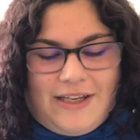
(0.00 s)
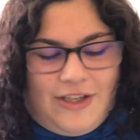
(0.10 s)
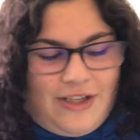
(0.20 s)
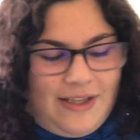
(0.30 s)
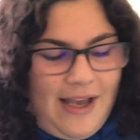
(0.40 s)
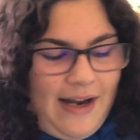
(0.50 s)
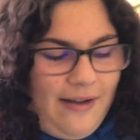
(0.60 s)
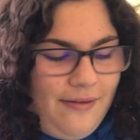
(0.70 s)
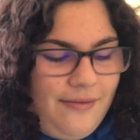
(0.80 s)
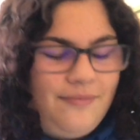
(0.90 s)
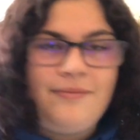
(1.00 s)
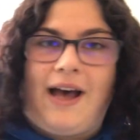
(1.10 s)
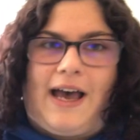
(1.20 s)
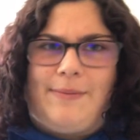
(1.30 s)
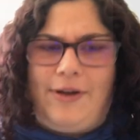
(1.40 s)
she just kind of
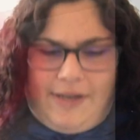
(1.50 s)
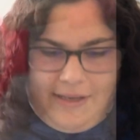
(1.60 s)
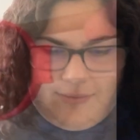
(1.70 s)
eyeballed it.